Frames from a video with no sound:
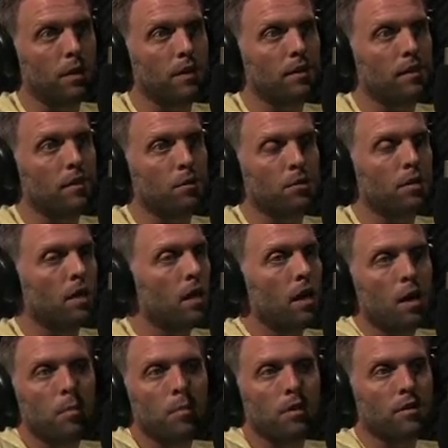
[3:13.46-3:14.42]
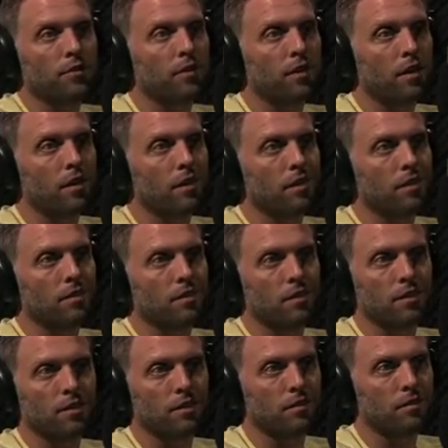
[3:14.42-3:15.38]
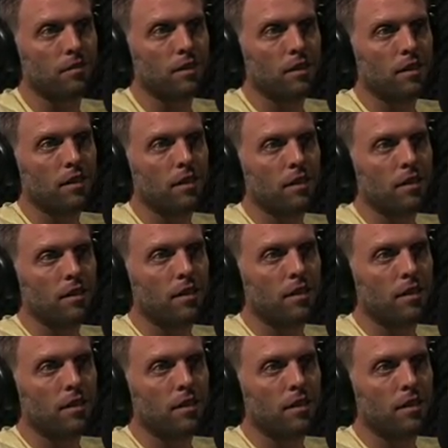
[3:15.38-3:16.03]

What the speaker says: but but as far as the